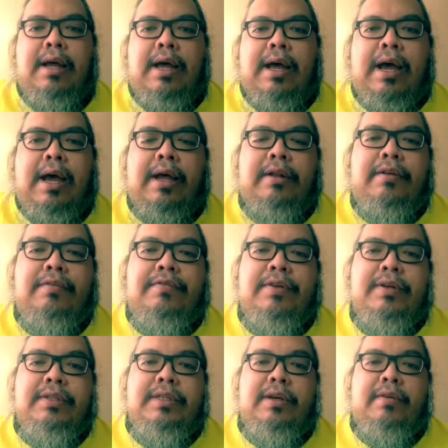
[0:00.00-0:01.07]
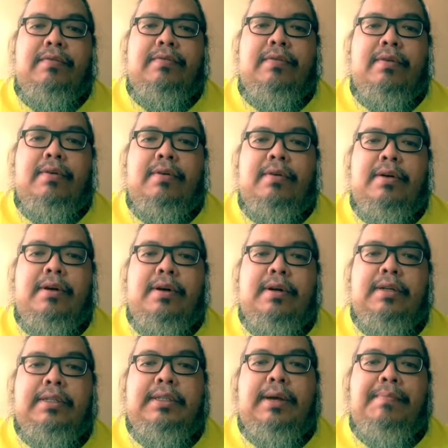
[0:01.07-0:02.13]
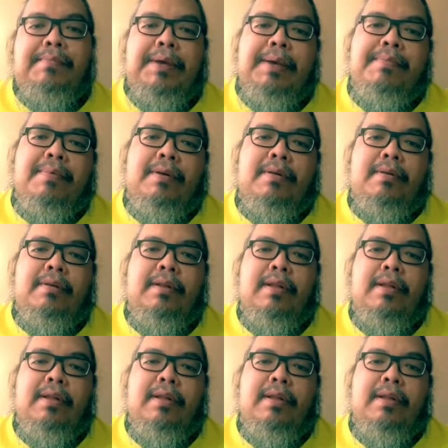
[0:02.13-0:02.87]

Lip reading: and confusing for some people.